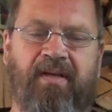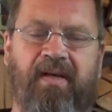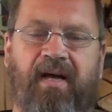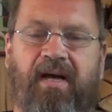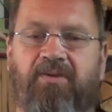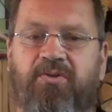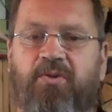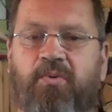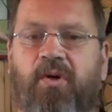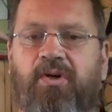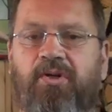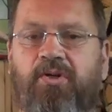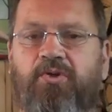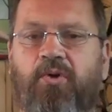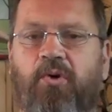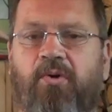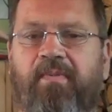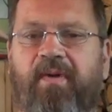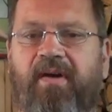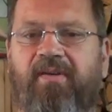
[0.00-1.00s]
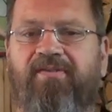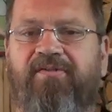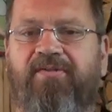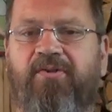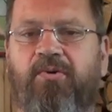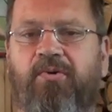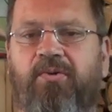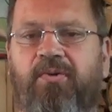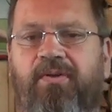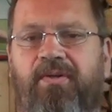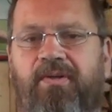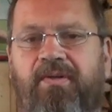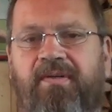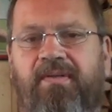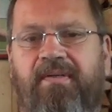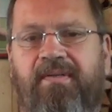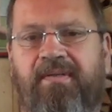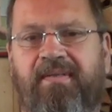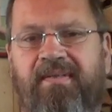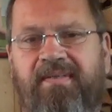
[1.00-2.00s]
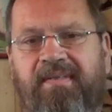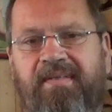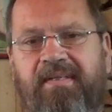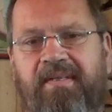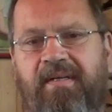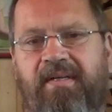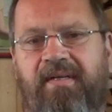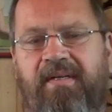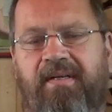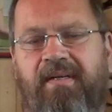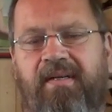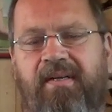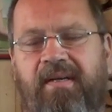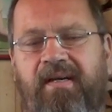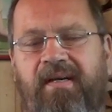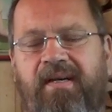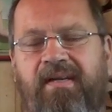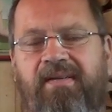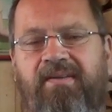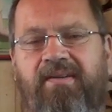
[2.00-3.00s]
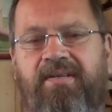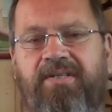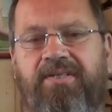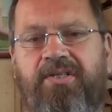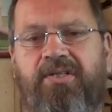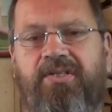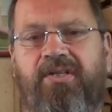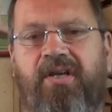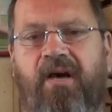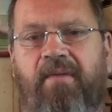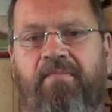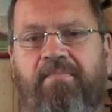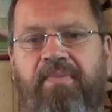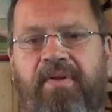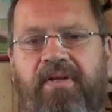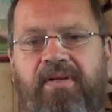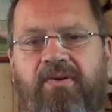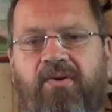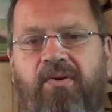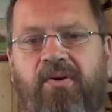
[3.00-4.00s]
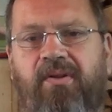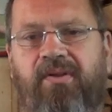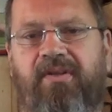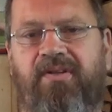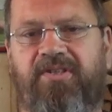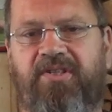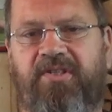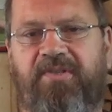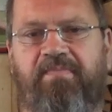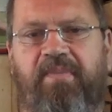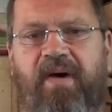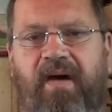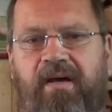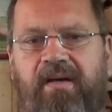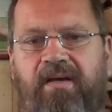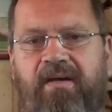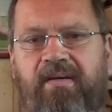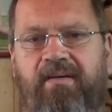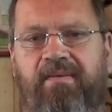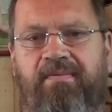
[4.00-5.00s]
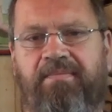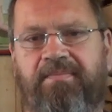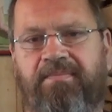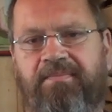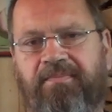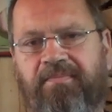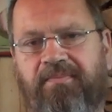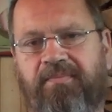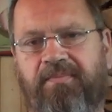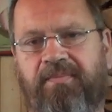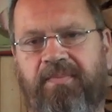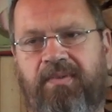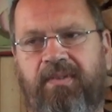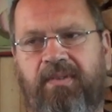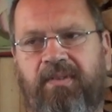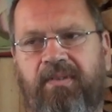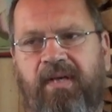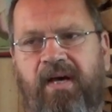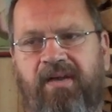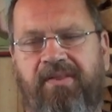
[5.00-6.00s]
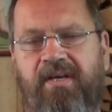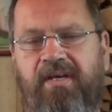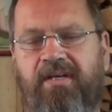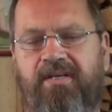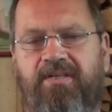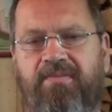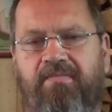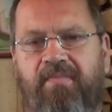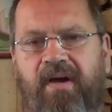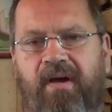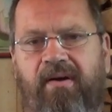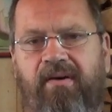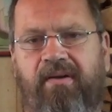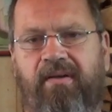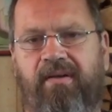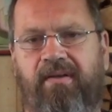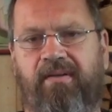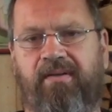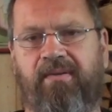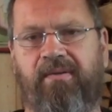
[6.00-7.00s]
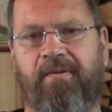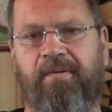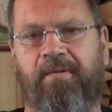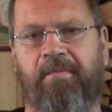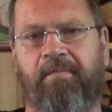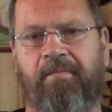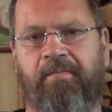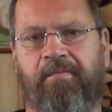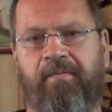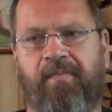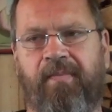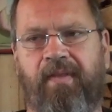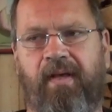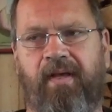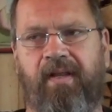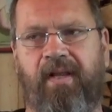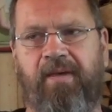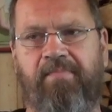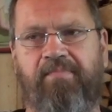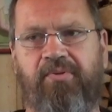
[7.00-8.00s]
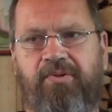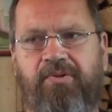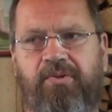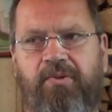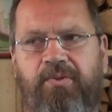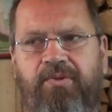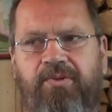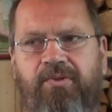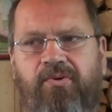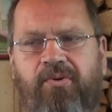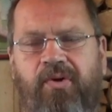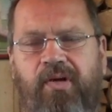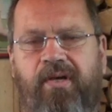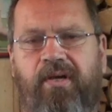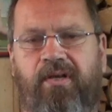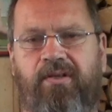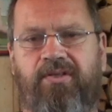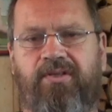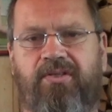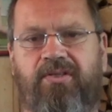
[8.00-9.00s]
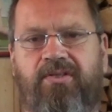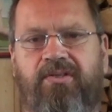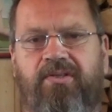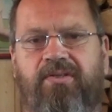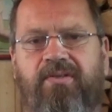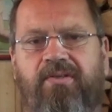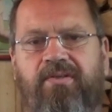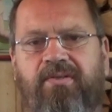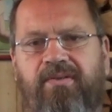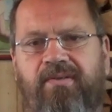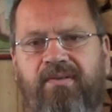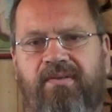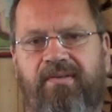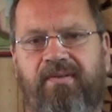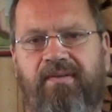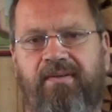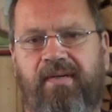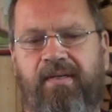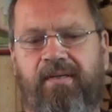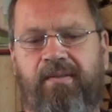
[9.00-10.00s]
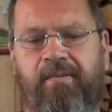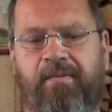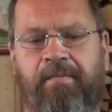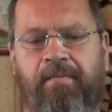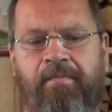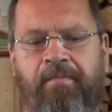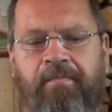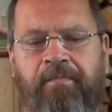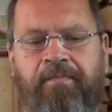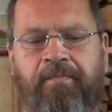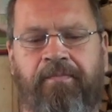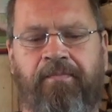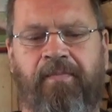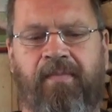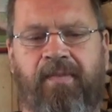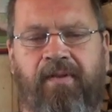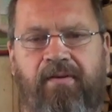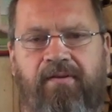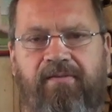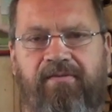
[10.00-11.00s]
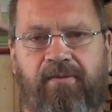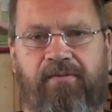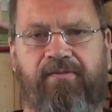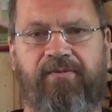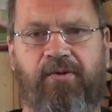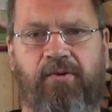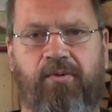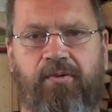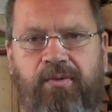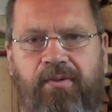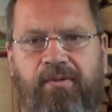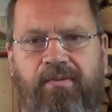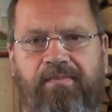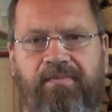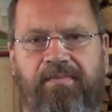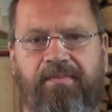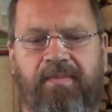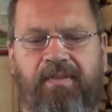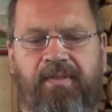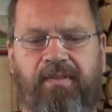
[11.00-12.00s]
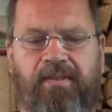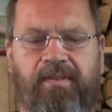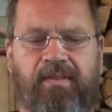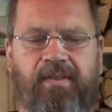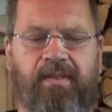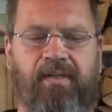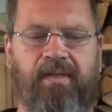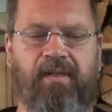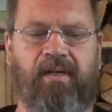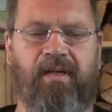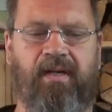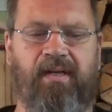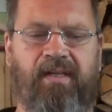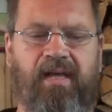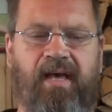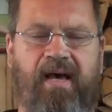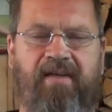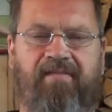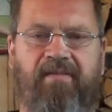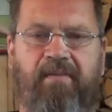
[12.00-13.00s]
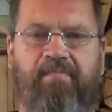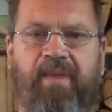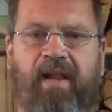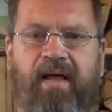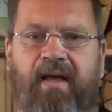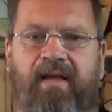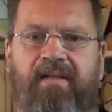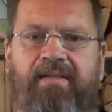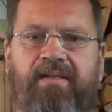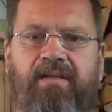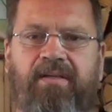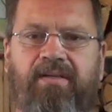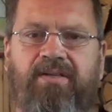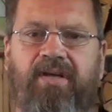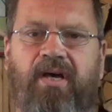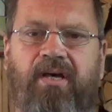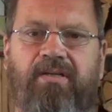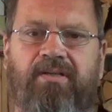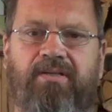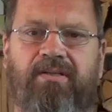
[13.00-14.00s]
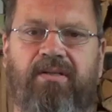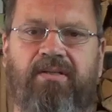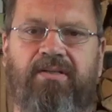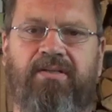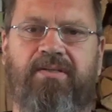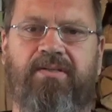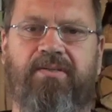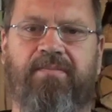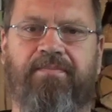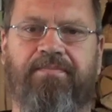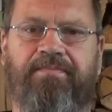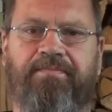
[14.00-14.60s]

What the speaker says: I also want to talk about food. There's this company called Aspire. I think it's American, and they produce crickets, right, for food. And they have a plant in Texas,